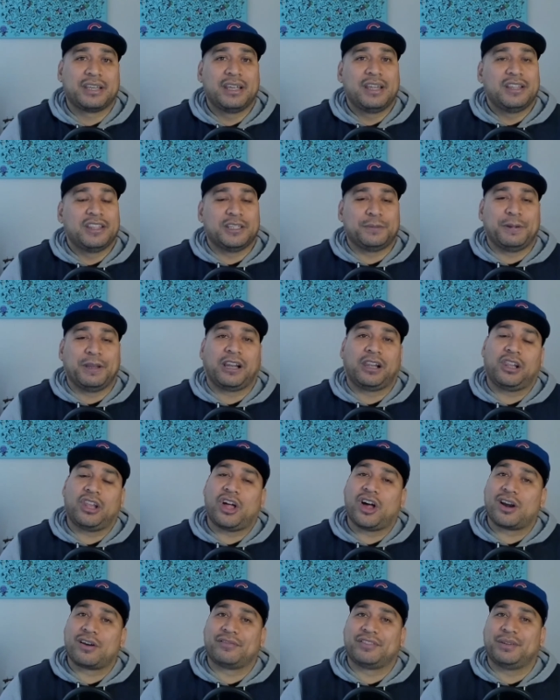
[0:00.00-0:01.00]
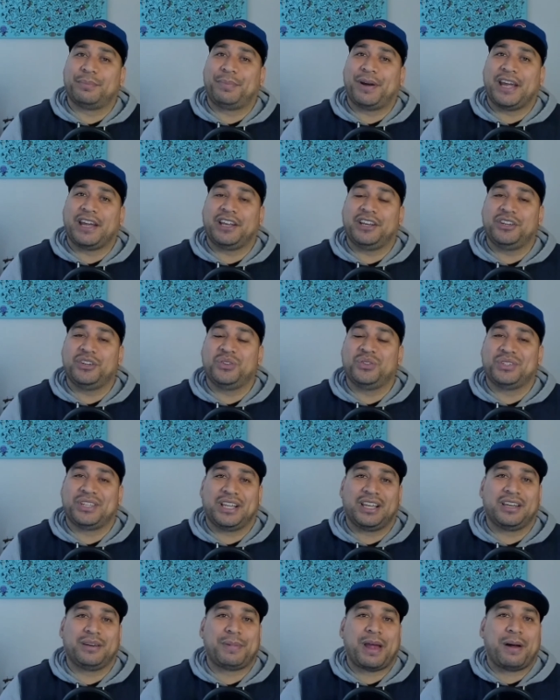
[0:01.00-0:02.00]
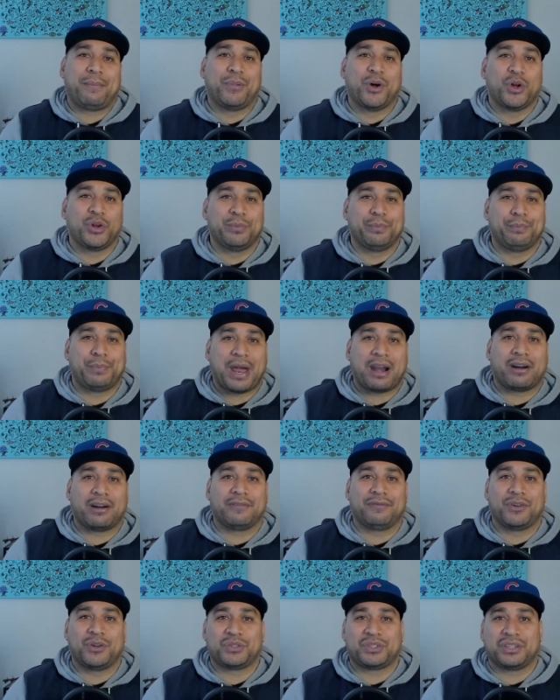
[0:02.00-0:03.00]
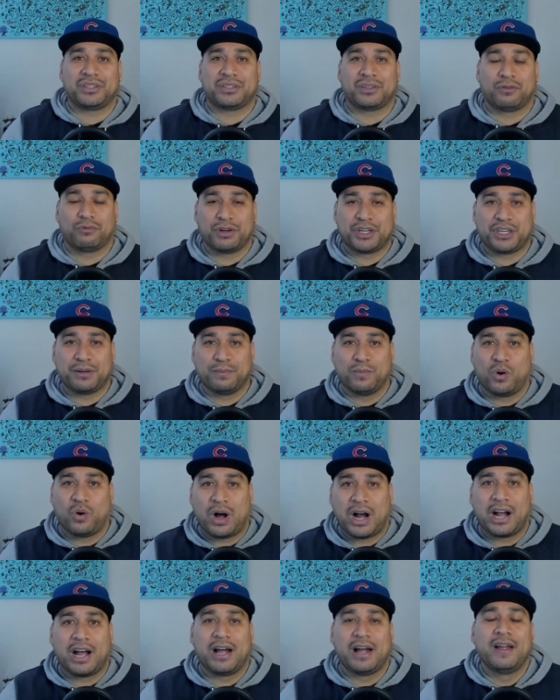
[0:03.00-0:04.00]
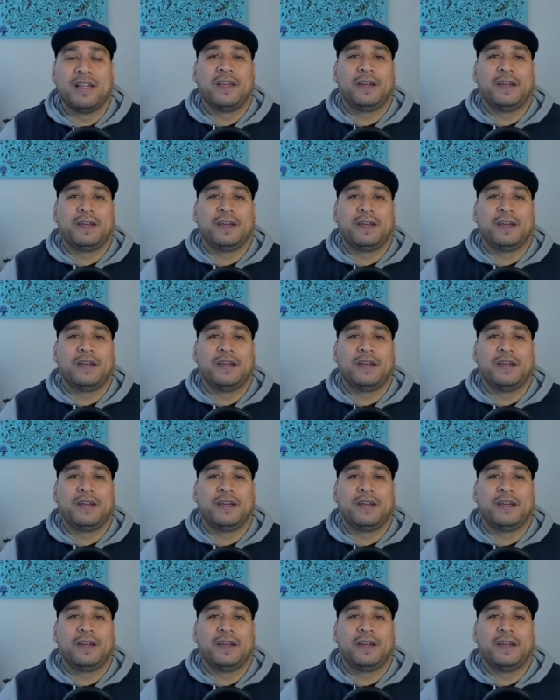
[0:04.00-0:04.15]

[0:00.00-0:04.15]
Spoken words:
There's been a lot of debate in New Zealand about Beauden Barrett versus Richie Mo'unga.